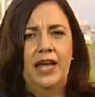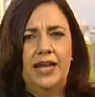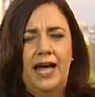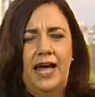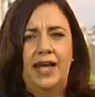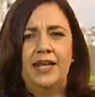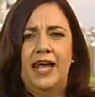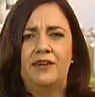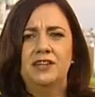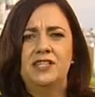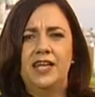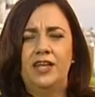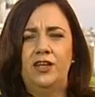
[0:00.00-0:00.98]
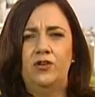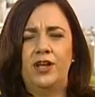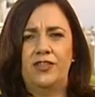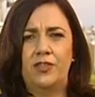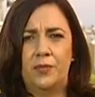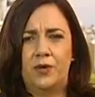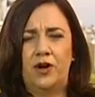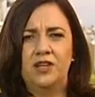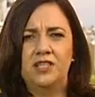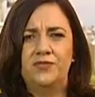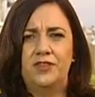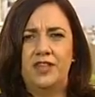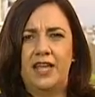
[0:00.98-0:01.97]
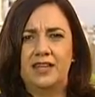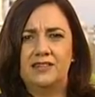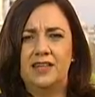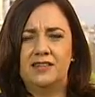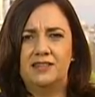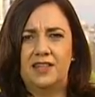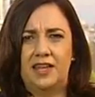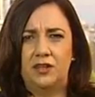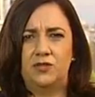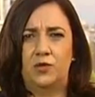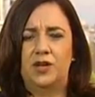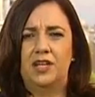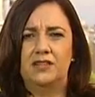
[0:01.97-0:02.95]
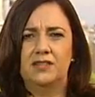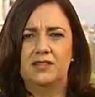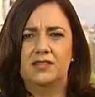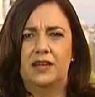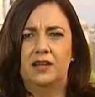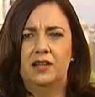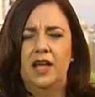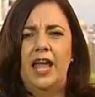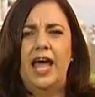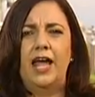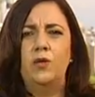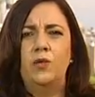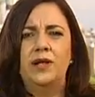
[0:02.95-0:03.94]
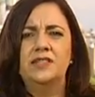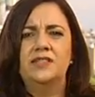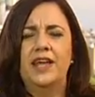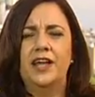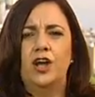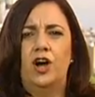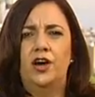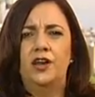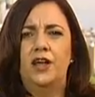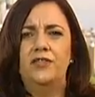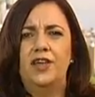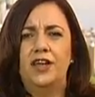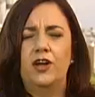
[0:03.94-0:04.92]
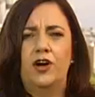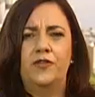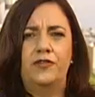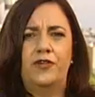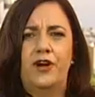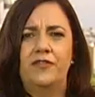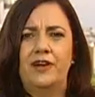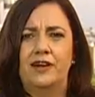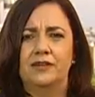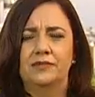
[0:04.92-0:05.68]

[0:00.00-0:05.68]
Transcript: Can't guarantee he'll get the price for the assets that he's wanting to sell. And once they're gone forever.